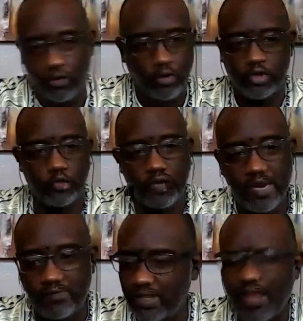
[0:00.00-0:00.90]
pick the
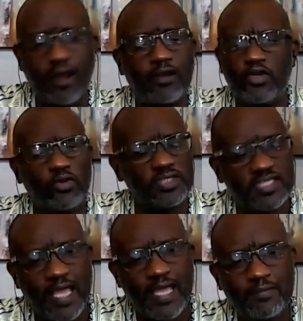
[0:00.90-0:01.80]
cotton or do whatever?
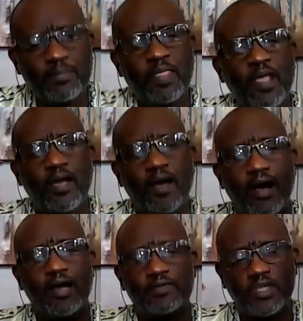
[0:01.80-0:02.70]
No, are you
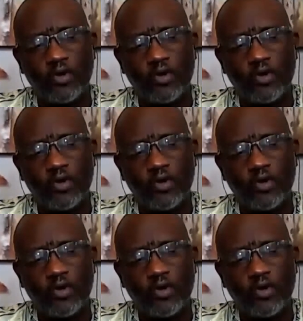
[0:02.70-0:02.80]
insane?